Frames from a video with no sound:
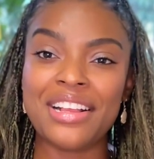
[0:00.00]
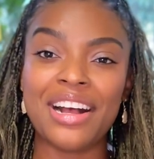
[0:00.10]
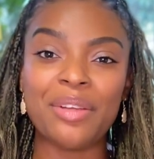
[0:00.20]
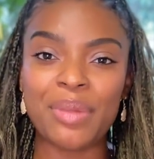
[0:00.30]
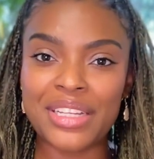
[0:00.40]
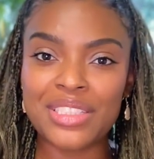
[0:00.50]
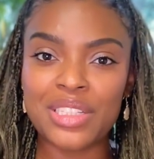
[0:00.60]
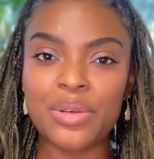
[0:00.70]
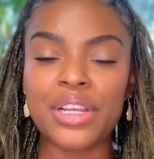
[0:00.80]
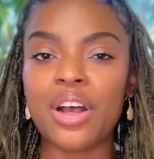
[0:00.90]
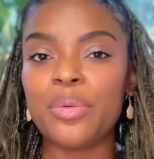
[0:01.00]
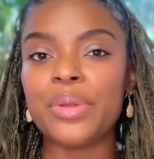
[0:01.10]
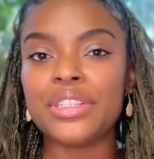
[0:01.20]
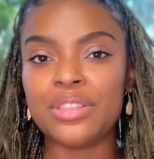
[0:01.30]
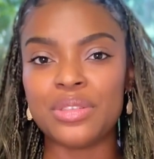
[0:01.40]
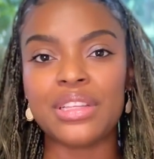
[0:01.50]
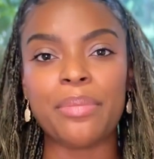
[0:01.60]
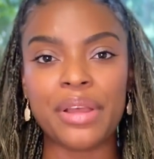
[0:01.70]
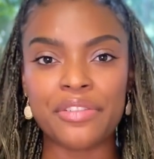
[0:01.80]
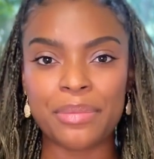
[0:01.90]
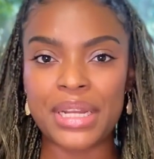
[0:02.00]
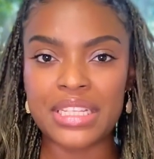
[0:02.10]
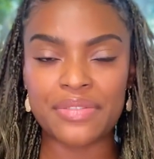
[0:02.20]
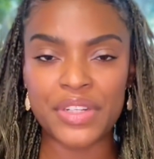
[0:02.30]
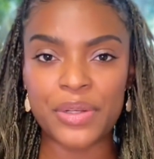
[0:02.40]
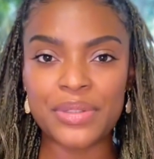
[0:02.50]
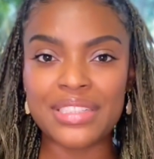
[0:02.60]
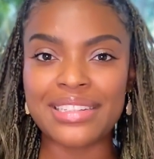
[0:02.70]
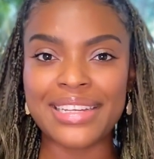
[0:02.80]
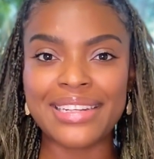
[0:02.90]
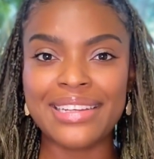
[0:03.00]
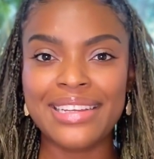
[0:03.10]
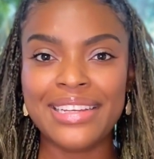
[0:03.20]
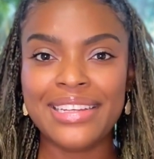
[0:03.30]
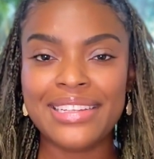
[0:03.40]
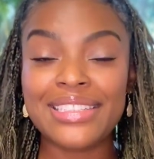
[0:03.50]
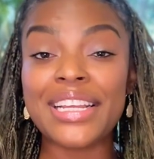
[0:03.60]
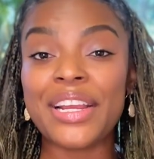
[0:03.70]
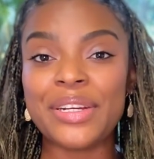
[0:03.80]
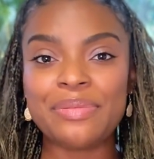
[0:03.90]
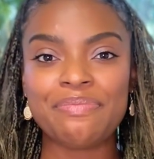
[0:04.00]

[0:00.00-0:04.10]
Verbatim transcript: God bless you, and God willing, you'll stop by for my next video. Until then, take care.